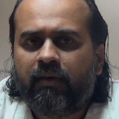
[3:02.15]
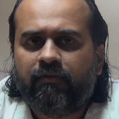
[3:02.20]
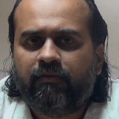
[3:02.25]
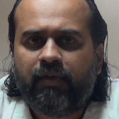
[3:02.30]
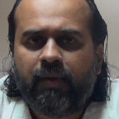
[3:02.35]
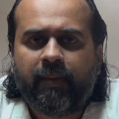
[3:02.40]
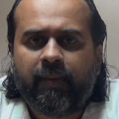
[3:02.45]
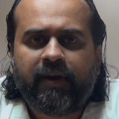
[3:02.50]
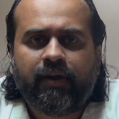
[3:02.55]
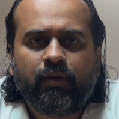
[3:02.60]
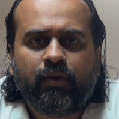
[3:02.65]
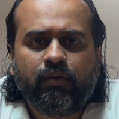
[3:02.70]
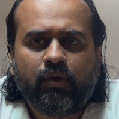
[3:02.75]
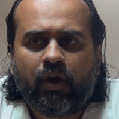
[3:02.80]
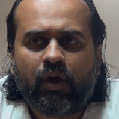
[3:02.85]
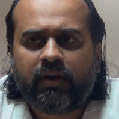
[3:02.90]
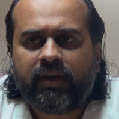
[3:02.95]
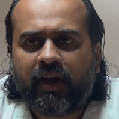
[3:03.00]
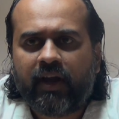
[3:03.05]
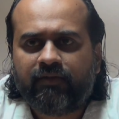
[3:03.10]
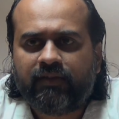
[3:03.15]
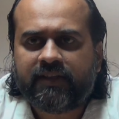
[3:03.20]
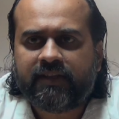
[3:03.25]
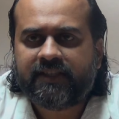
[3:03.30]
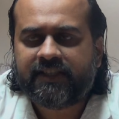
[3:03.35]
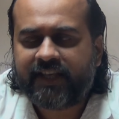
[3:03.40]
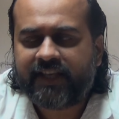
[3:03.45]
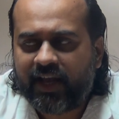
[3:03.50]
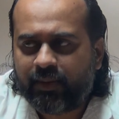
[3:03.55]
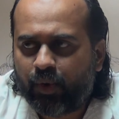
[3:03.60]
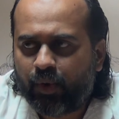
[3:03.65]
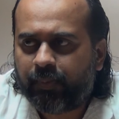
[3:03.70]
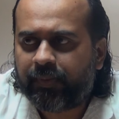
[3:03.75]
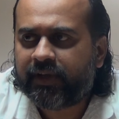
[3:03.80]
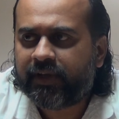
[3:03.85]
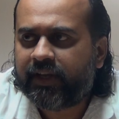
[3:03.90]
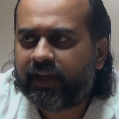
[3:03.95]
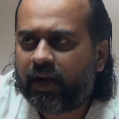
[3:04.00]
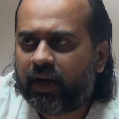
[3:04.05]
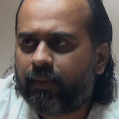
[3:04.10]
women do not have the same
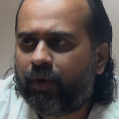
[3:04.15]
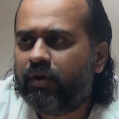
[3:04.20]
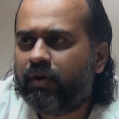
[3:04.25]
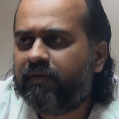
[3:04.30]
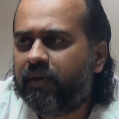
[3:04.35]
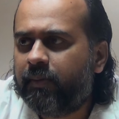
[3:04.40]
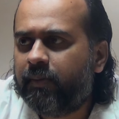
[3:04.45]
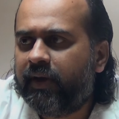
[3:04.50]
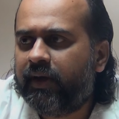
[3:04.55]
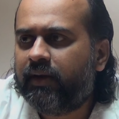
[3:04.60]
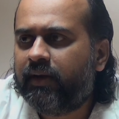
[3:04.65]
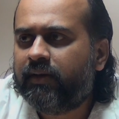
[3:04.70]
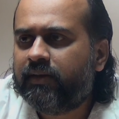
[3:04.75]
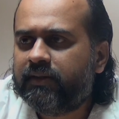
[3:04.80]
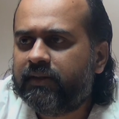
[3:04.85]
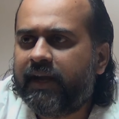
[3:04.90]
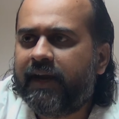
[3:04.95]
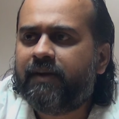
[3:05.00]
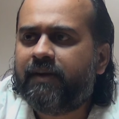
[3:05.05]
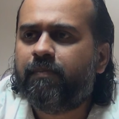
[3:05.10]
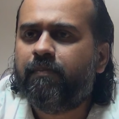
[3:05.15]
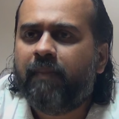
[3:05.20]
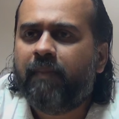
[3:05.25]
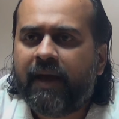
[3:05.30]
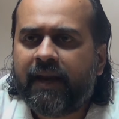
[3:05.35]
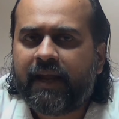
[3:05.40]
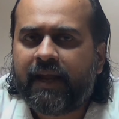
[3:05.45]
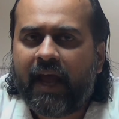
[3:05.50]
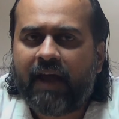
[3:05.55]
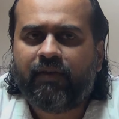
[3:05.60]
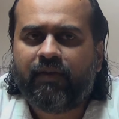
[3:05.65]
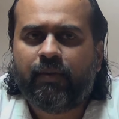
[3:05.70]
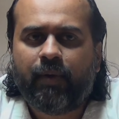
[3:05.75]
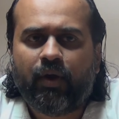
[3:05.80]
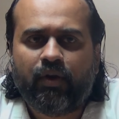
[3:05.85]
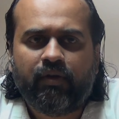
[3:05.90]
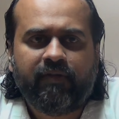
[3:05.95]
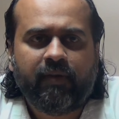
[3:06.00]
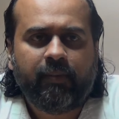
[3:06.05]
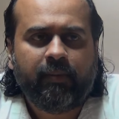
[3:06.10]
opinion about women that men have
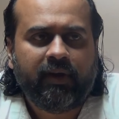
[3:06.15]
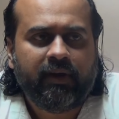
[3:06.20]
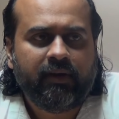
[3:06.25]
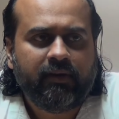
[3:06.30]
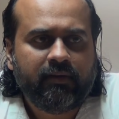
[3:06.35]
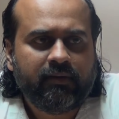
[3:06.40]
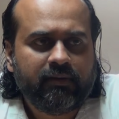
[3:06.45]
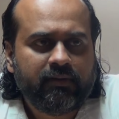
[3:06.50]
about women.